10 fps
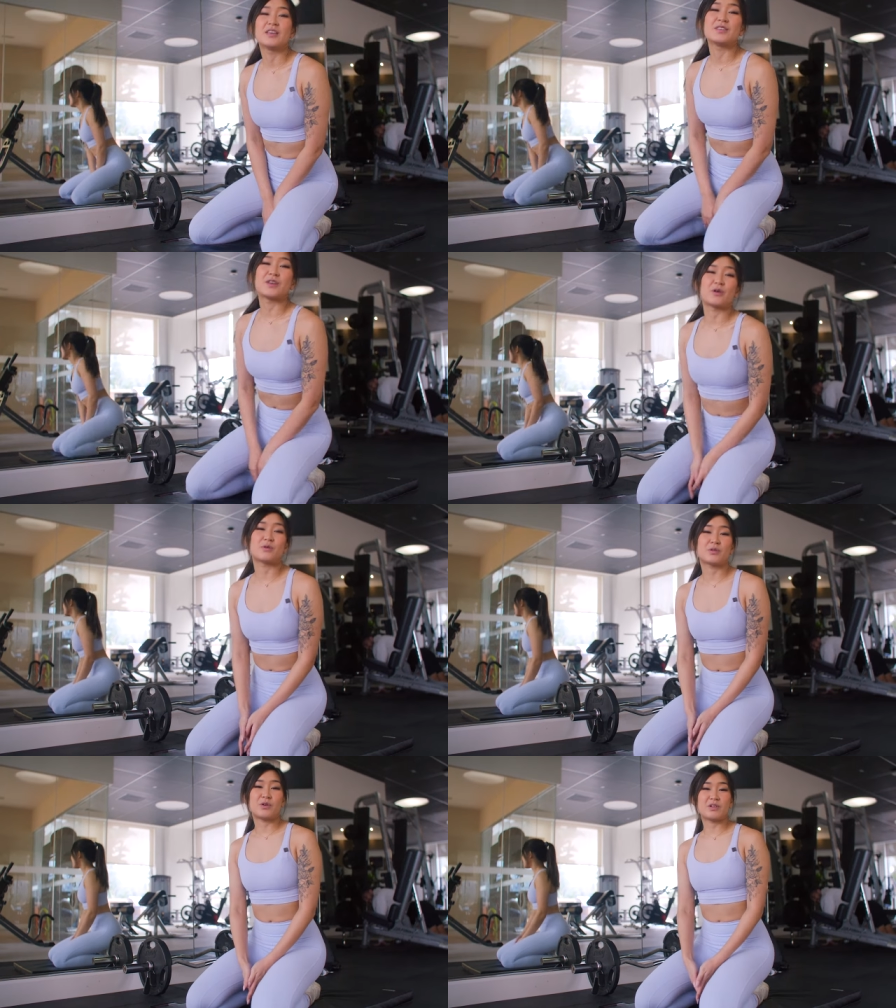
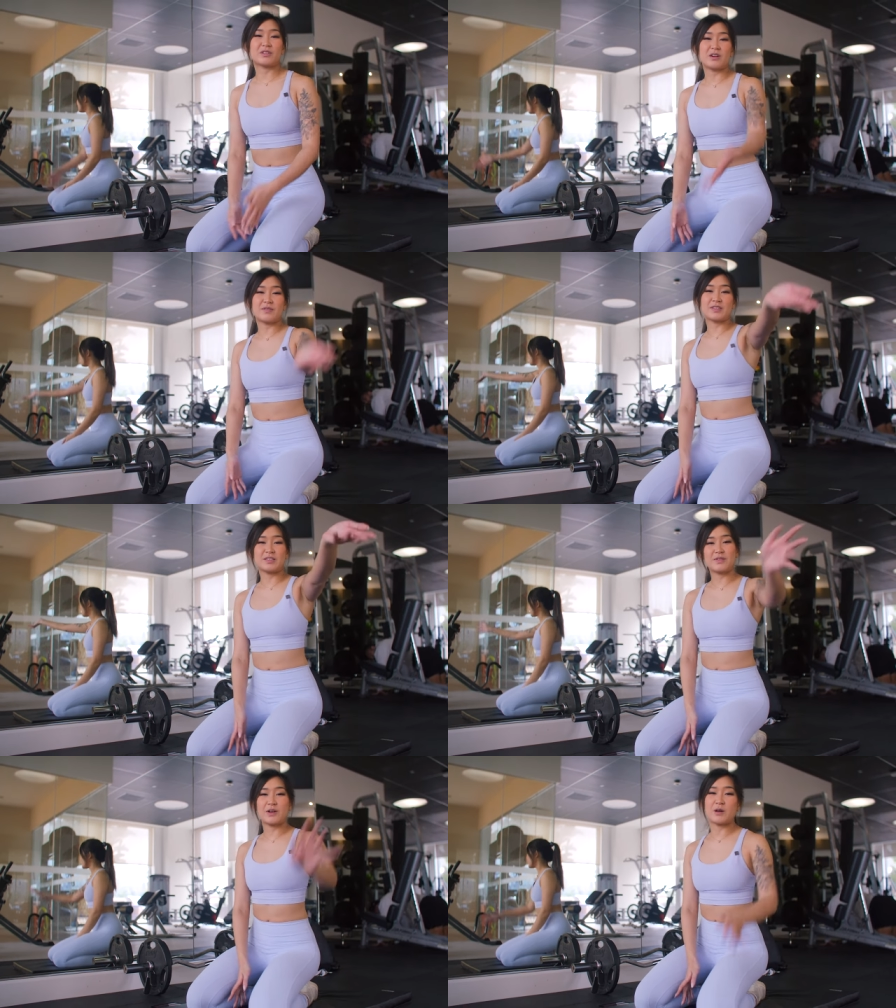so core is
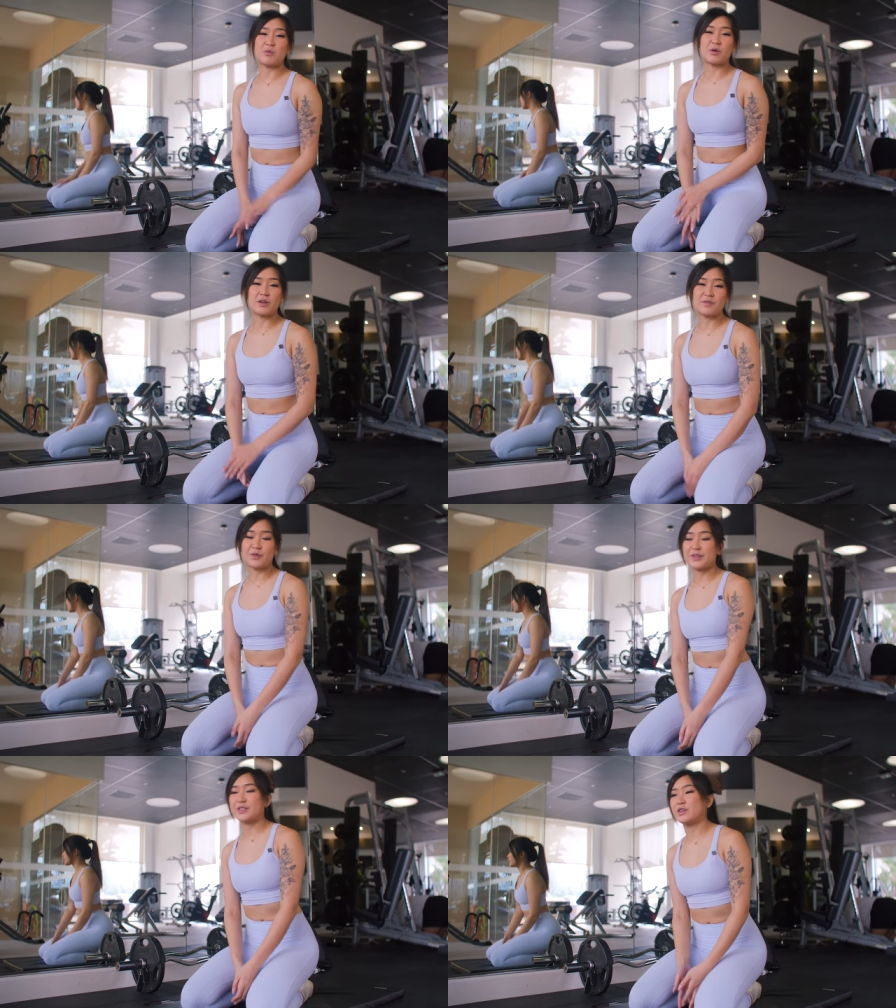obviously very important
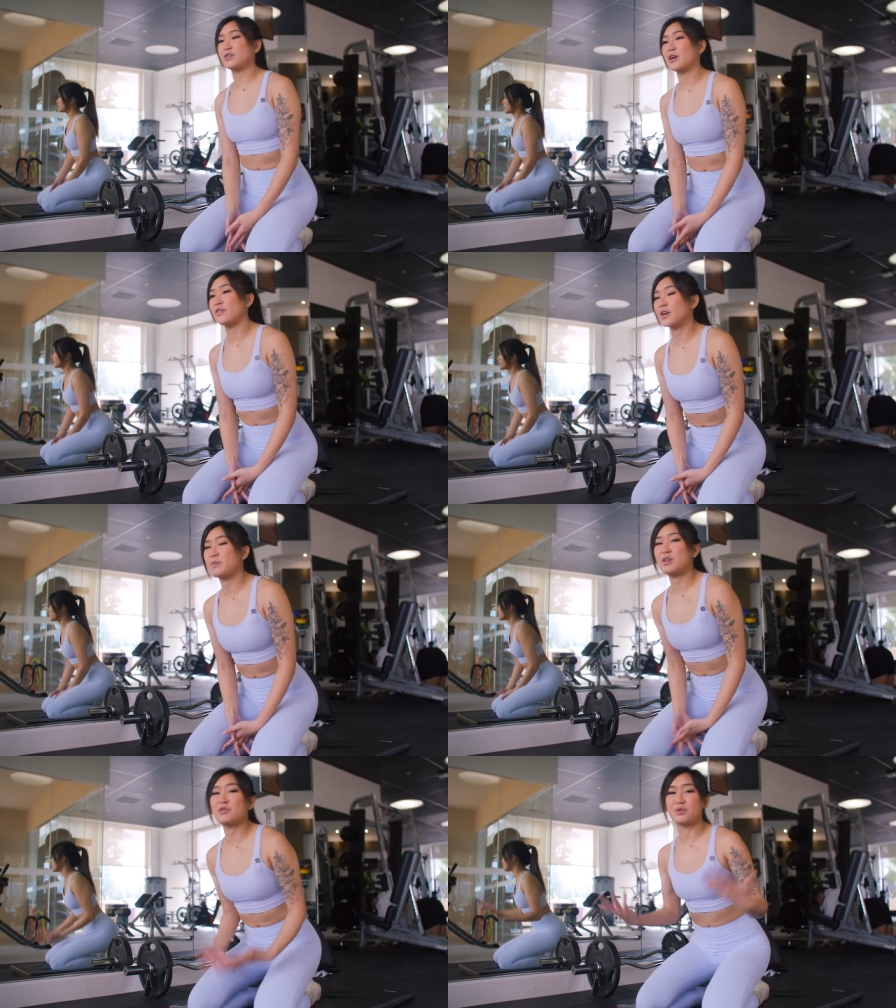for race car driving. I
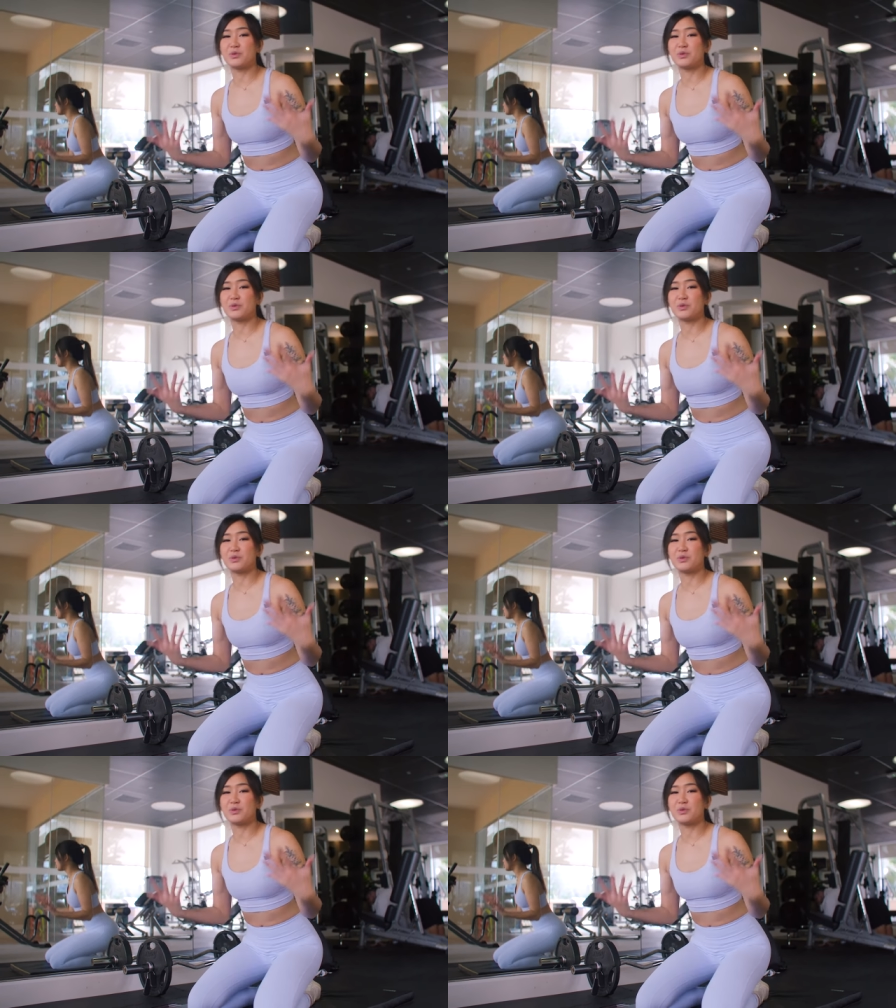mean, you